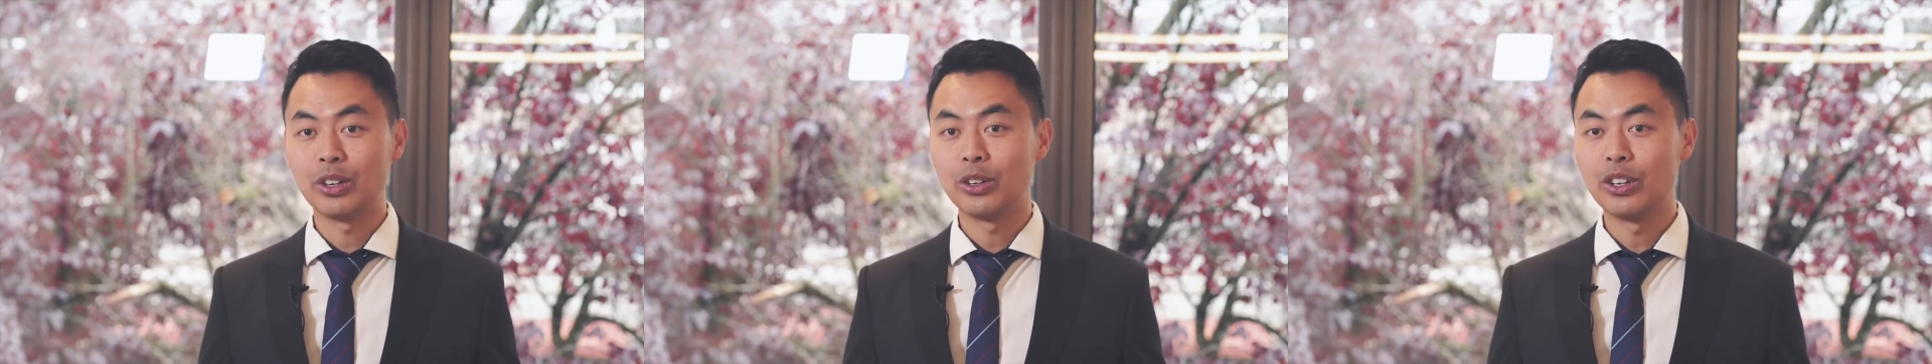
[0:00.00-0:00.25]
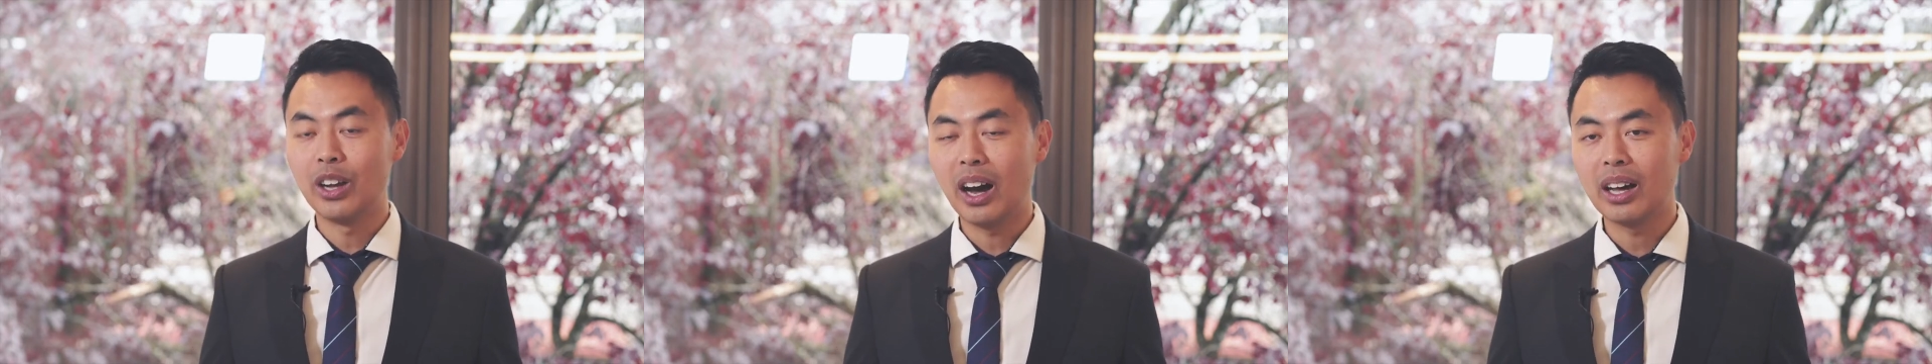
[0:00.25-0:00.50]
they're
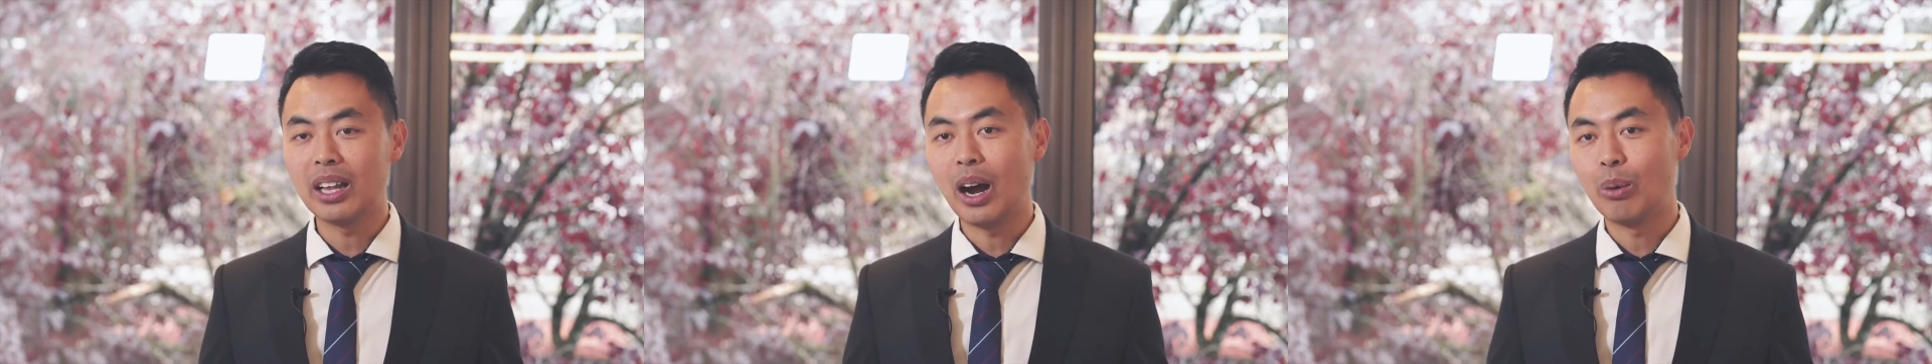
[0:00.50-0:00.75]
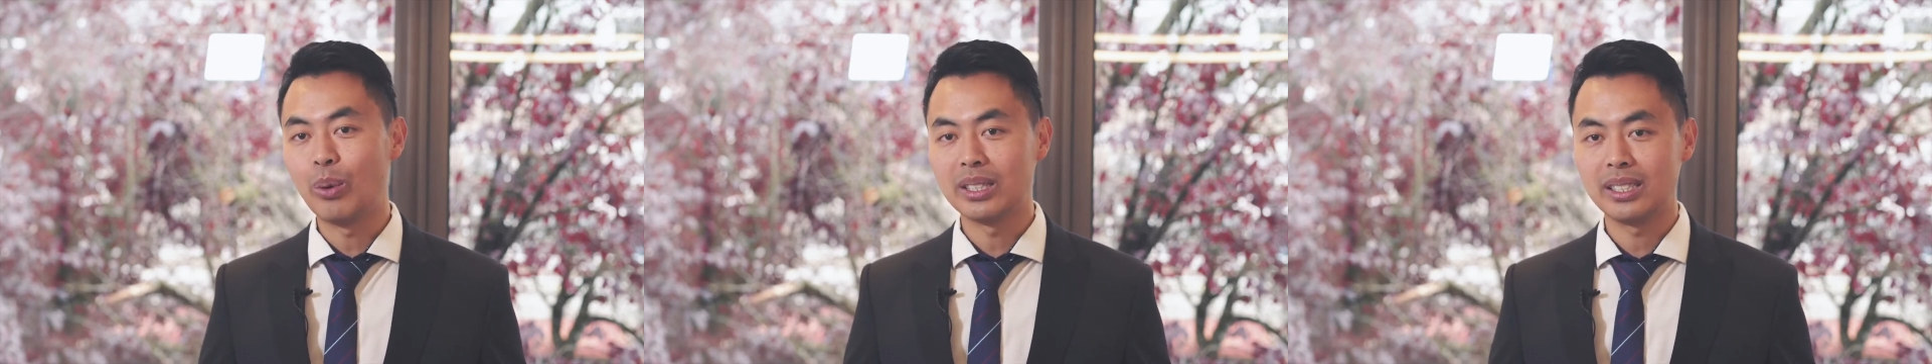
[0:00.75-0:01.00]
not
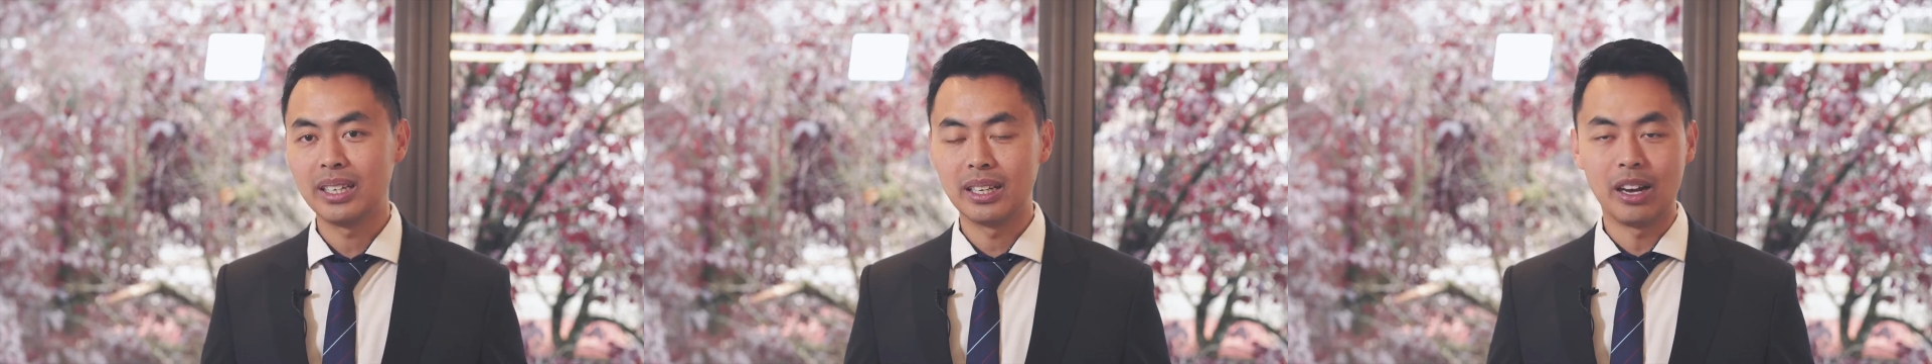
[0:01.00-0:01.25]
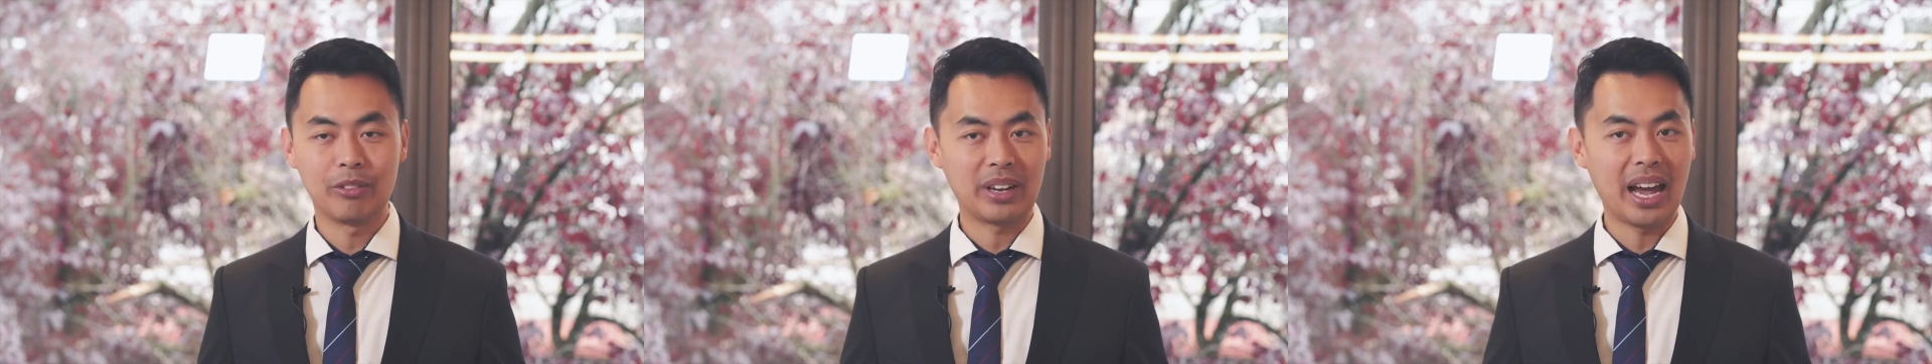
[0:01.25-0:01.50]
a
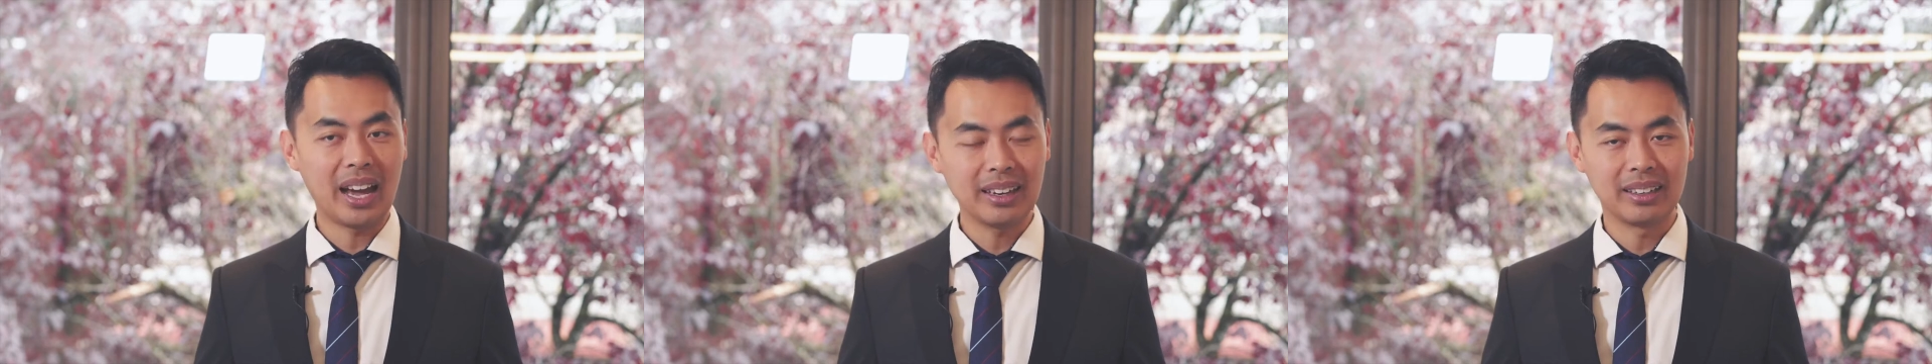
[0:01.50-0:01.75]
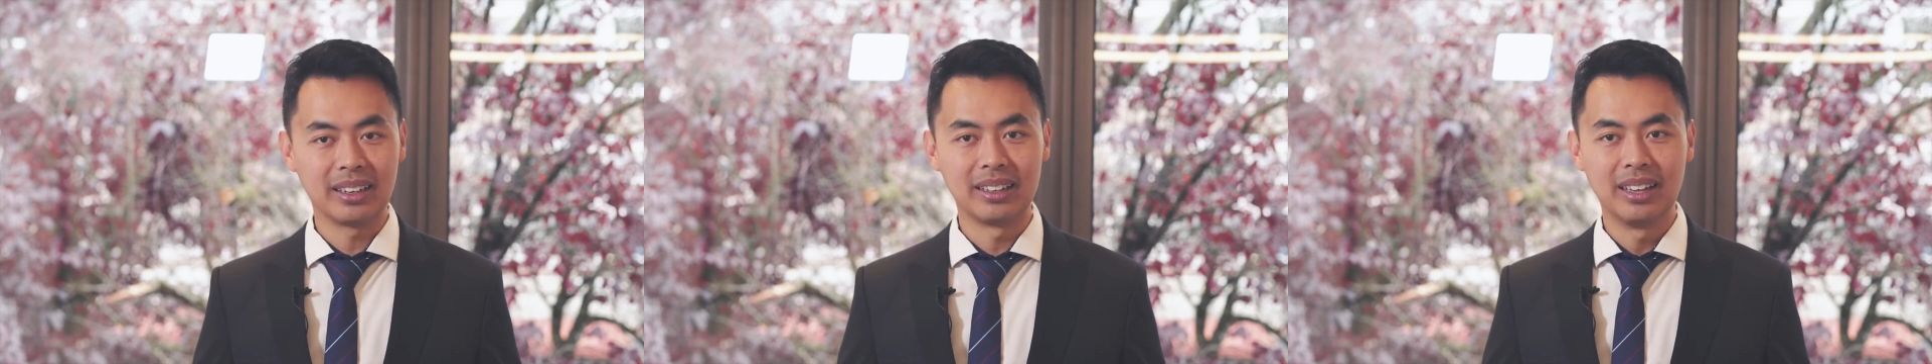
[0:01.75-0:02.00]
resident of
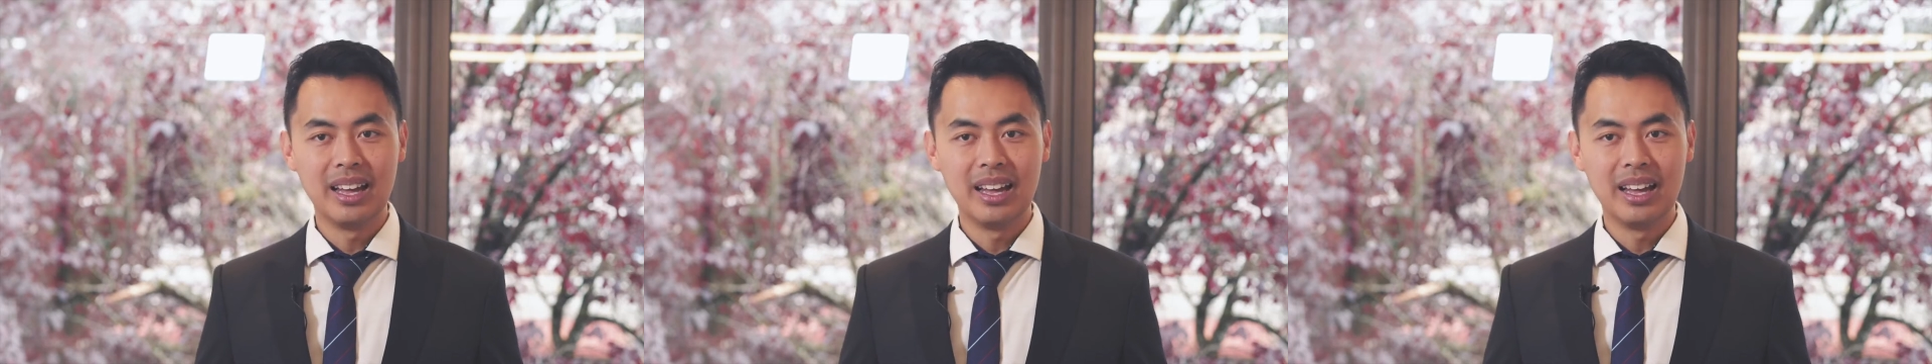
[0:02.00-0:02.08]
Canada.